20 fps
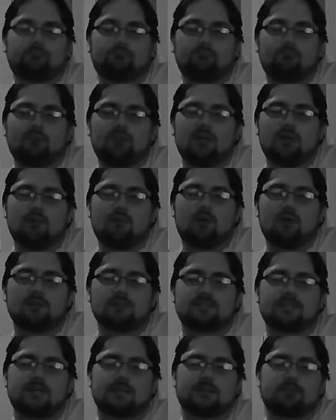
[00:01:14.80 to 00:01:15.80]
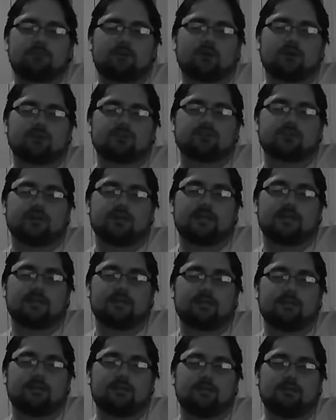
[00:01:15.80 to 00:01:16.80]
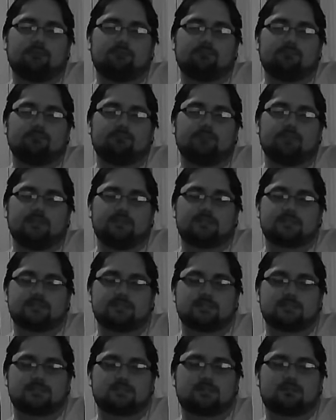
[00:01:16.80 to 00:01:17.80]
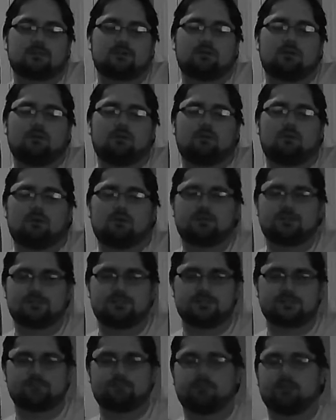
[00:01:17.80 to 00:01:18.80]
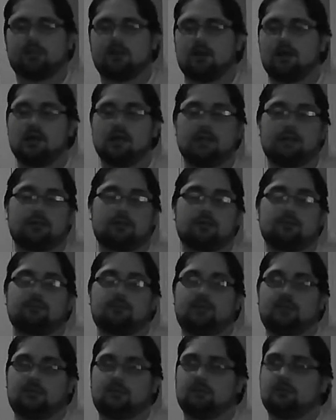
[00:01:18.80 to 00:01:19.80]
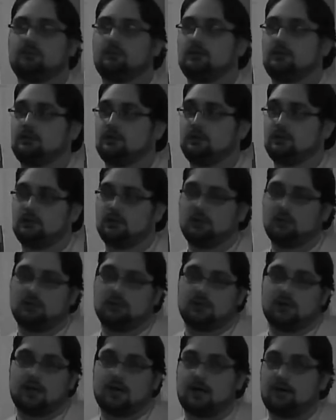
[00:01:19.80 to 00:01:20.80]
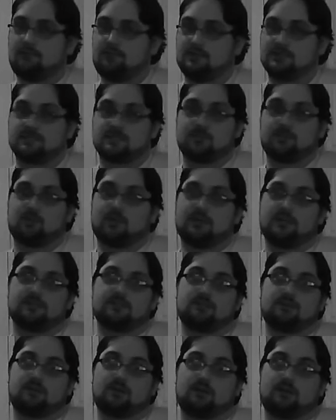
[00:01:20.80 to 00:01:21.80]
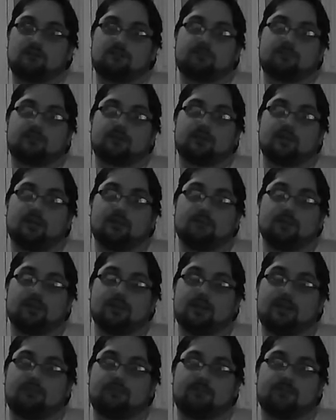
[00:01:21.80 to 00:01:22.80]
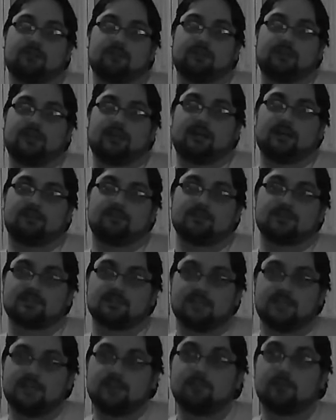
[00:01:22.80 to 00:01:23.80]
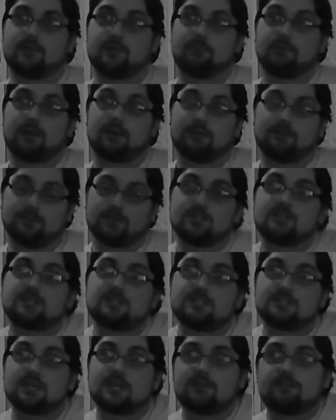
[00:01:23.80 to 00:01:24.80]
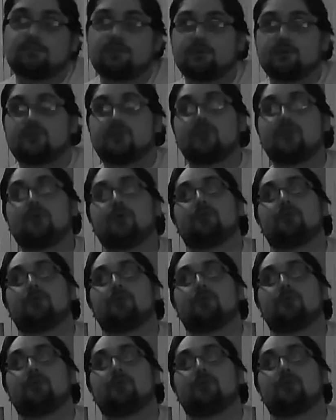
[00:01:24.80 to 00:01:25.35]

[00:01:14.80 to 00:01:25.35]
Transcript: and while he's at the bar drinking, he meets this gorgeous blonde. I mean, obviously way too young for him, and definitely out of his league, but apparently she's had a few too.